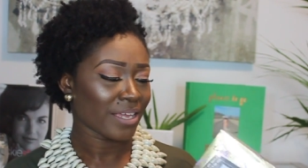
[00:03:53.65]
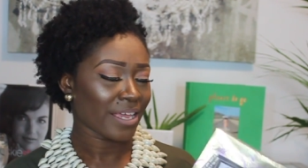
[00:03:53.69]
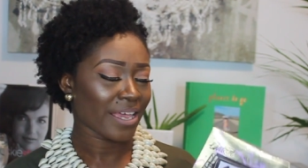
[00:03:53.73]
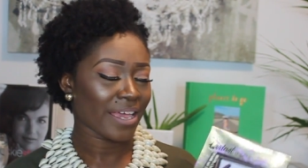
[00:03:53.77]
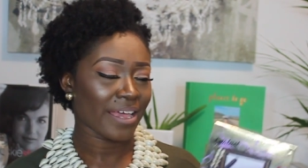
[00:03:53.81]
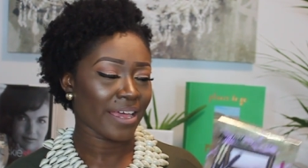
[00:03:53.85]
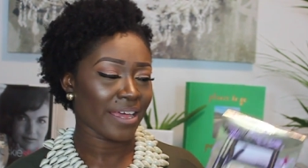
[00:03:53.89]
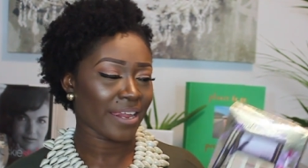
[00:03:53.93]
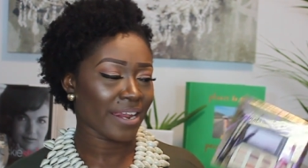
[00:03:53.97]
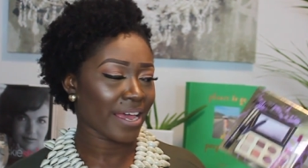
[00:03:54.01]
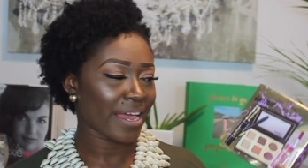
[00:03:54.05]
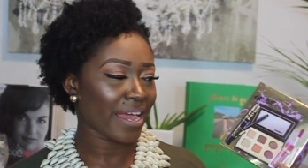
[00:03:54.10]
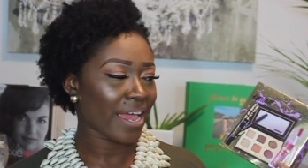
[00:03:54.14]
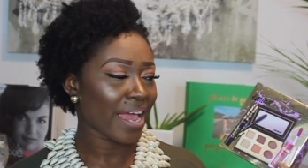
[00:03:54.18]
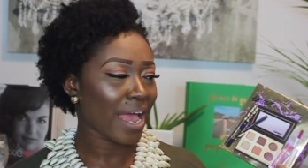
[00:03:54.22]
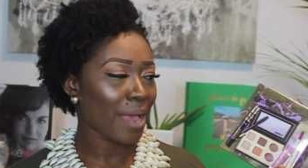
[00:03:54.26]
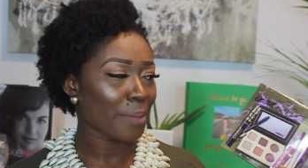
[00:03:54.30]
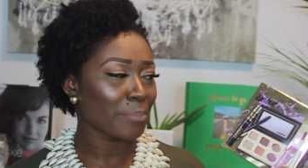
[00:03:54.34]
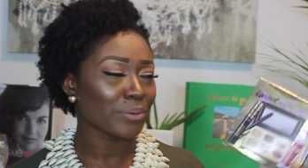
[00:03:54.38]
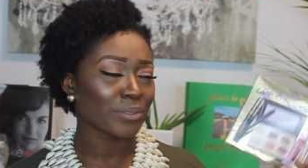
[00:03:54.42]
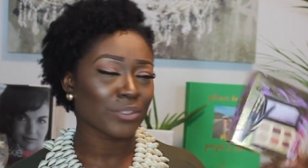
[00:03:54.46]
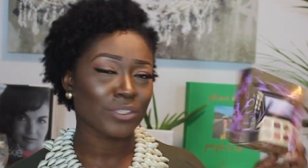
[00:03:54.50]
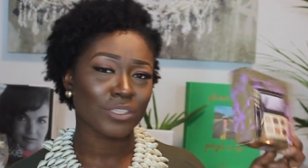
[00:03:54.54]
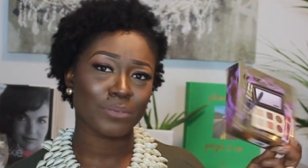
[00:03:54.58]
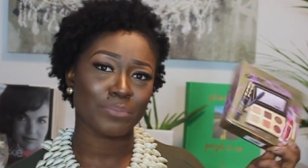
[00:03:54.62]
and I
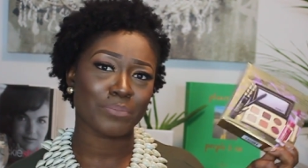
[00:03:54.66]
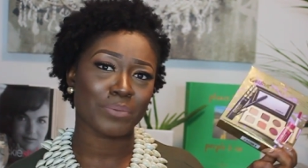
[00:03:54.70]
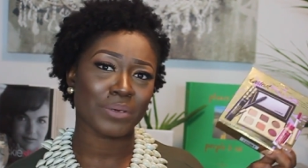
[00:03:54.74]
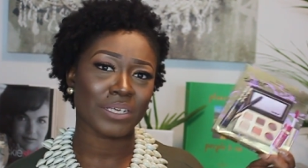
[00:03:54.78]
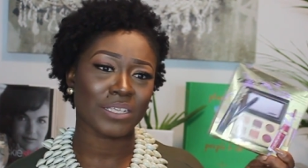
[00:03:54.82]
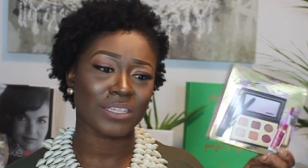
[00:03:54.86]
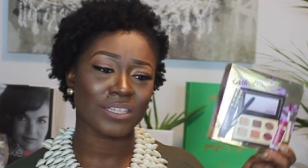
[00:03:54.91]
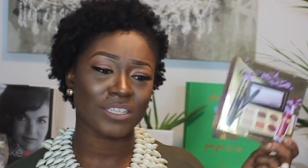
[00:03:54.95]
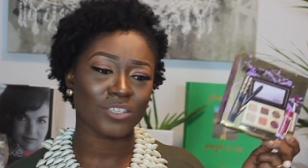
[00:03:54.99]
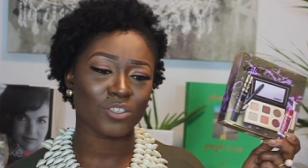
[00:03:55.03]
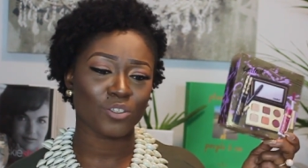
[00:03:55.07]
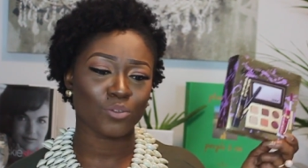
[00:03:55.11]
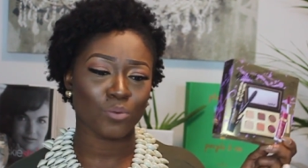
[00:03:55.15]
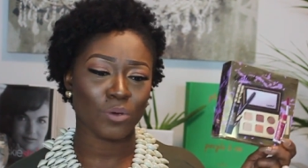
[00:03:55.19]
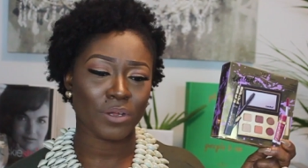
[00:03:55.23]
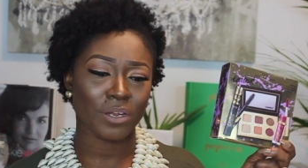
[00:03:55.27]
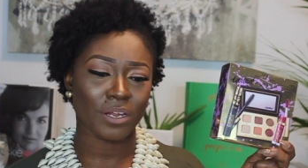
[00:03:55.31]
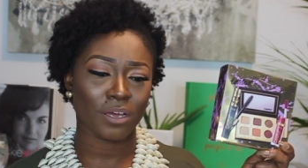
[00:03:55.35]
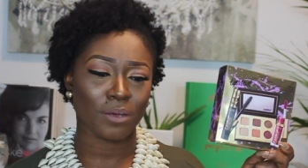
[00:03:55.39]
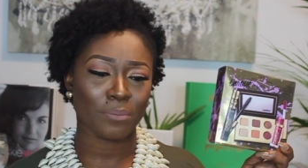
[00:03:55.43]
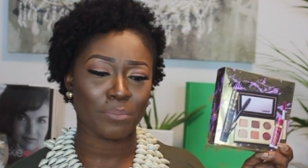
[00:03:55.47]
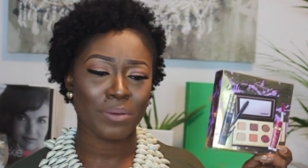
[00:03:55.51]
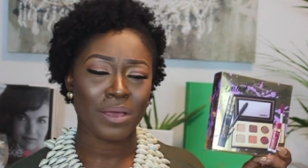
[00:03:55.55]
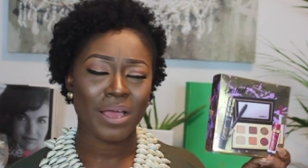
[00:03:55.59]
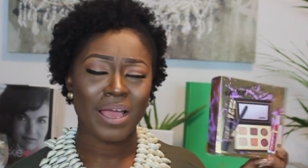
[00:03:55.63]
happened to pick this one
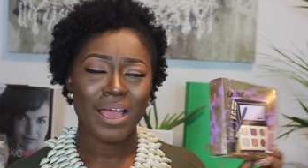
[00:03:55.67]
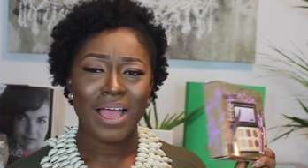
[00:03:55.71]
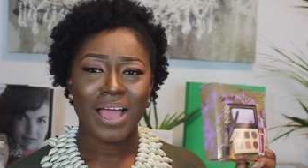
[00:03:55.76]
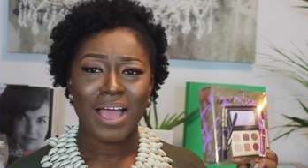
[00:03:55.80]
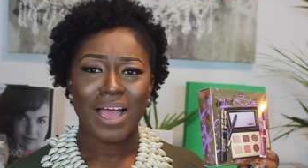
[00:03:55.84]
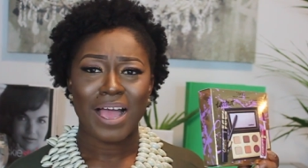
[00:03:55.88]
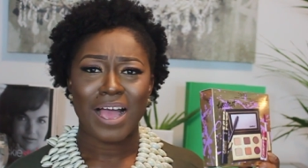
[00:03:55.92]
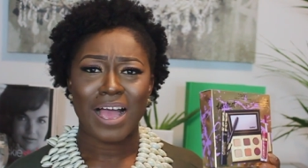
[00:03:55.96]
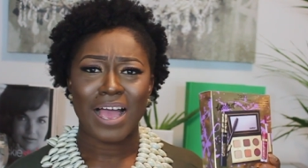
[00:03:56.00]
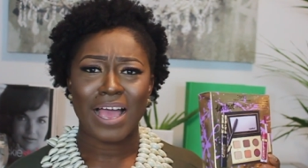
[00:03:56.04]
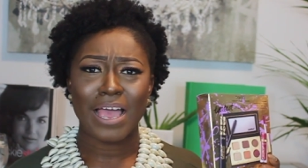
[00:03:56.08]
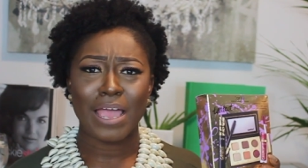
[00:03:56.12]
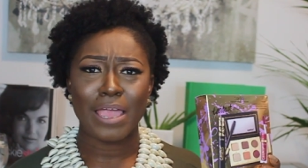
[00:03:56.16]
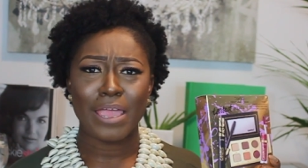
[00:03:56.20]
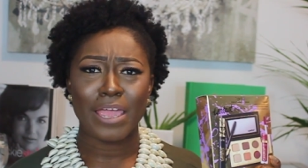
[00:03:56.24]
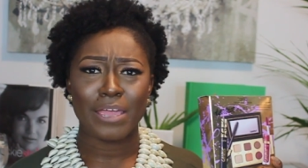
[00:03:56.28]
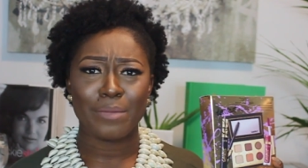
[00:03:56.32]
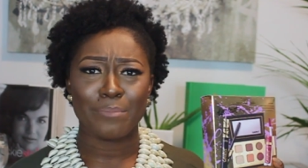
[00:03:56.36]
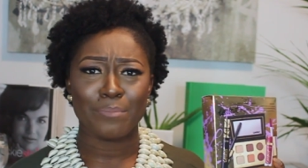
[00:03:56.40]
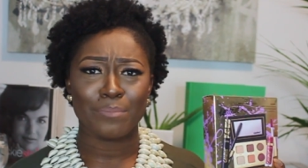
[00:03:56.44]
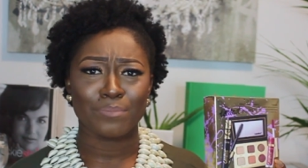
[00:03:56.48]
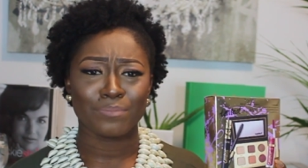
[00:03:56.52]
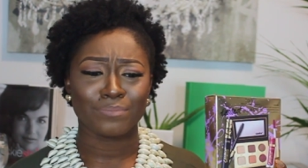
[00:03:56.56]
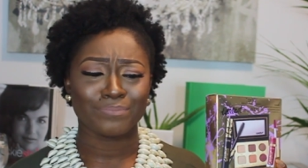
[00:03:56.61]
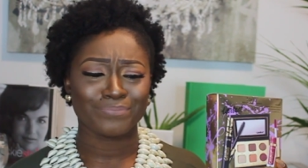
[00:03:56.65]
up
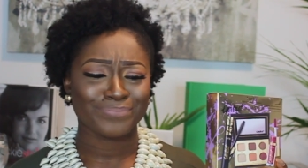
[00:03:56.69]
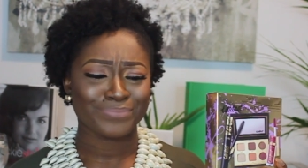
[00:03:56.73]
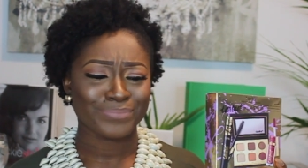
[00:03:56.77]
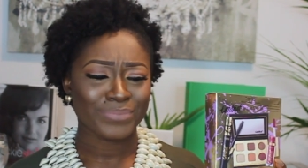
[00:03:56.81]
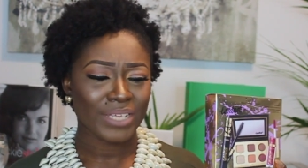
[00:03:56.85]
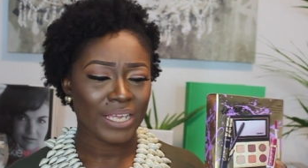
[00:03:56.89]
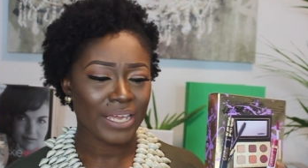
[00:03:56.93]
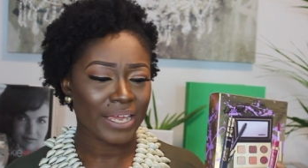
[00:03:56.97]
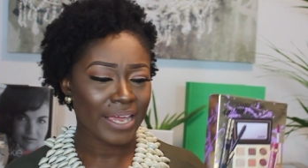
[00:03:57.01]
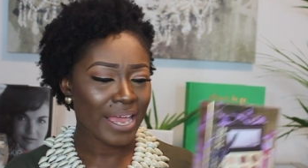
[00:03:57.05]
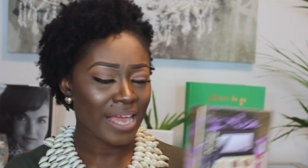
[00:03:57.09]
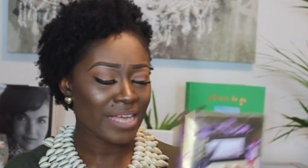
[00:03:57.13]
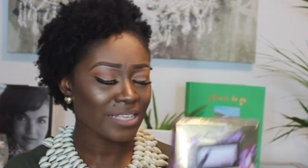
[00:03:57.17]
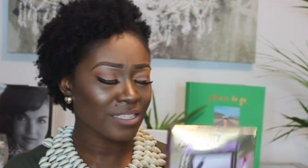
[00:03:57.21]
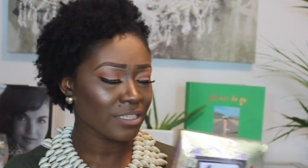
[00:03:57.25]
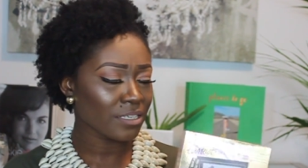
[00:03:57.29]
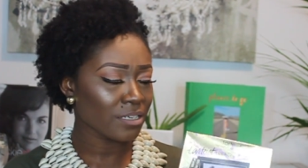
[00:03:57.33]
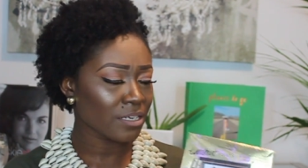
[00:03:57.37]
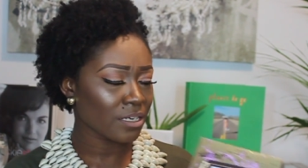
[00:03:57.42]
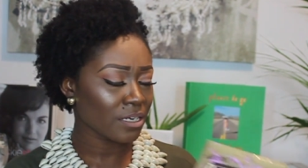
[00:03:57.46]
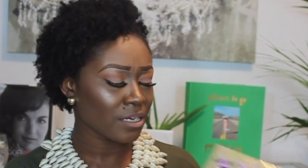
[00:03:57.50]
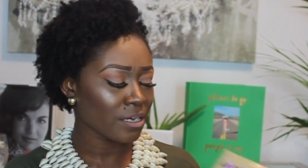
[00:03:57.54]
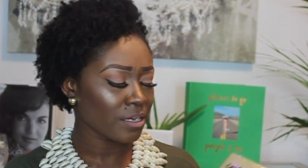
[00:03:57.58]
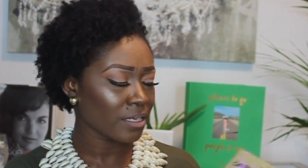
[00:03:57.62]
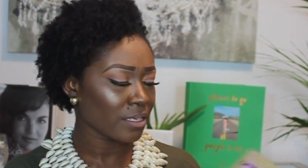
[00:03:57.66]
I'm it has
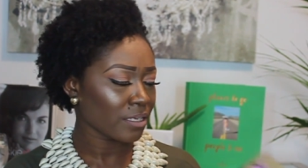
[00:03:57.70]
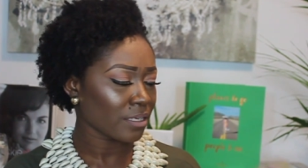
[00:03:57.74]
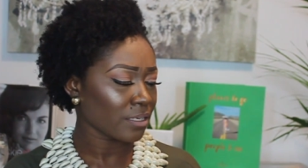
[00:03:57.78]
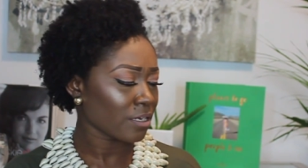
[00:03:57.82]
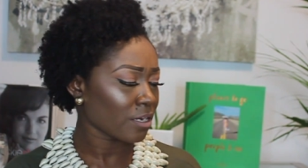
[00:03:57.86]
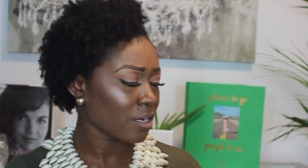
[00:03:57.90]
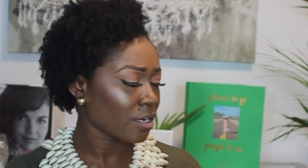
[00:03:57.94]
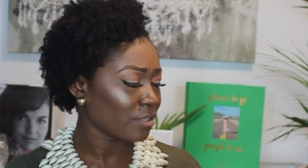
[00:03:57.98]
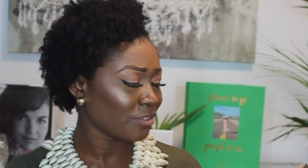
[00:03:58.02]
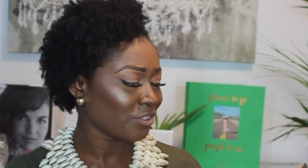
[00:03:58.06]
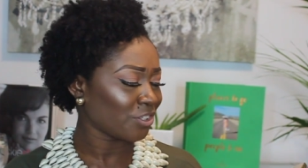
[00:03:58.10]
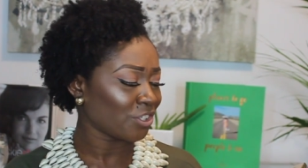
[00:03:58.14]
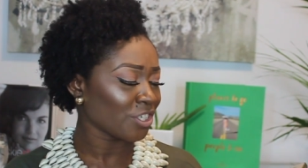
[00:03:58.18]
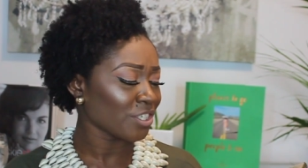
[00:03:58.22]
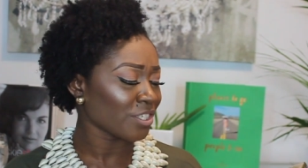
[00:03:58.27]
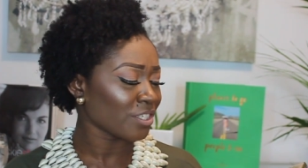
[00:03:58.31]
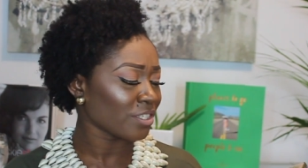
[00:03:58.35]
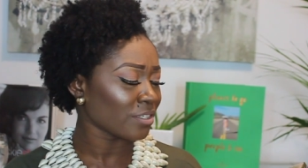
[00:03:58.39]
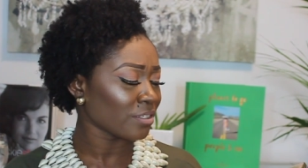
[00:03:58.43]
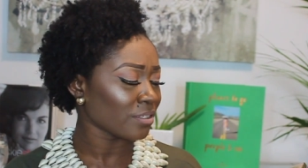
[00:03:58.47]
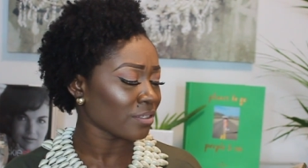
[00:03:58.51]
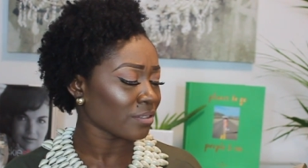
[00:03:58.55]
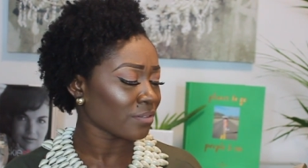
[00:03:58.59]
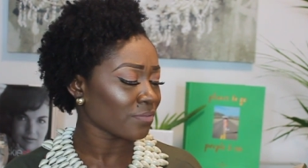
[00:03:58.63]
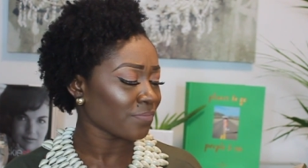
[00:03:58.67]
a just
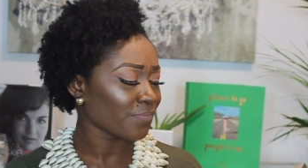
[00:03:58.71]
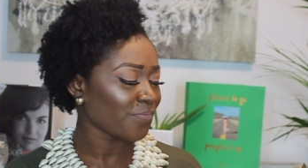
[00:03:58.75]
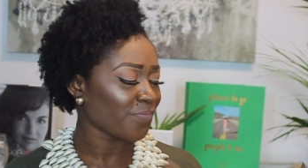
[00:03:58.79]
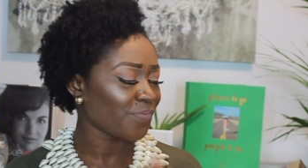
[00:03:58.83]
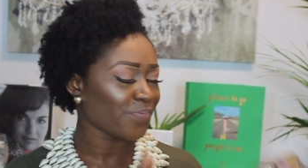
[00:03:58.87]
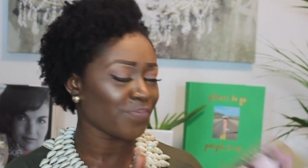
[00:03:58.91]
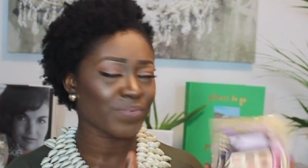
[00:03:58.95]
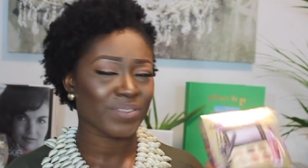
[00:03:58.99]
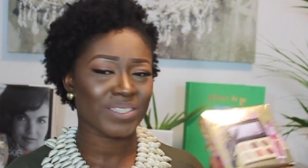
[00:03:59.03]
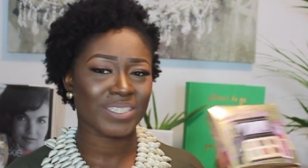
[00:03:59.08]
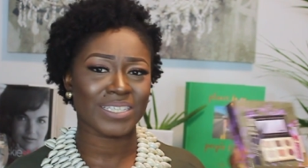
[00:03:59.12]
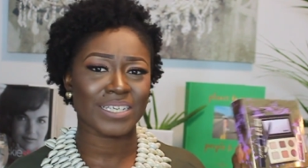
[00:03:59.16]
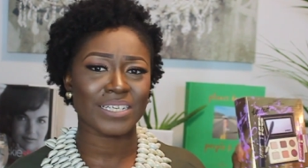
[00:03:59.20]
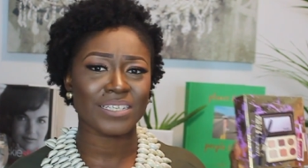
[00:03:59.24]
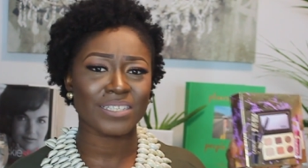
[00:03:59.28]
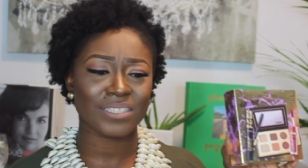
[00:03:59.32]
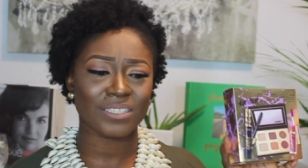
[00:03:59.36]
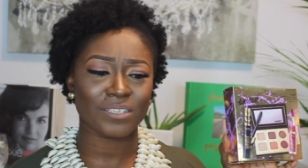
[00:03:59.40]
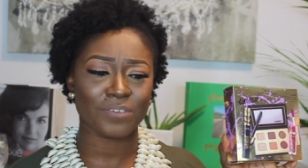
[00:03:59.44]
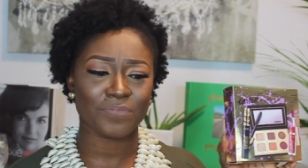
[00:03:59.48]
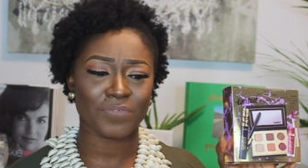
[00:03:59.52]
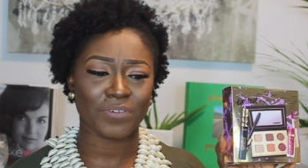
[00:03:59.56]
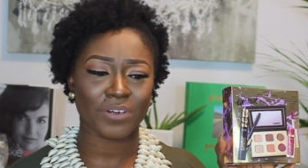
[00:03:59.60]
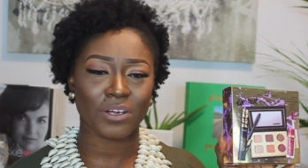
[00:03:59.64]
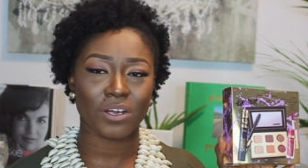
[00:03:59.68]
six
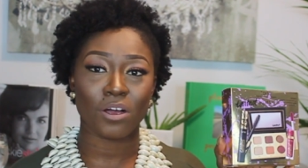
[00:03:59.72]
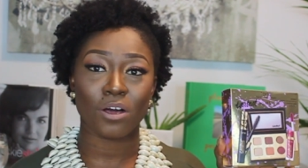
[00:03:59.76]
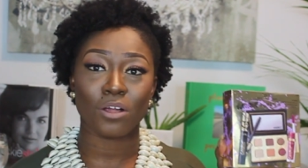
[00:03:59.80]
different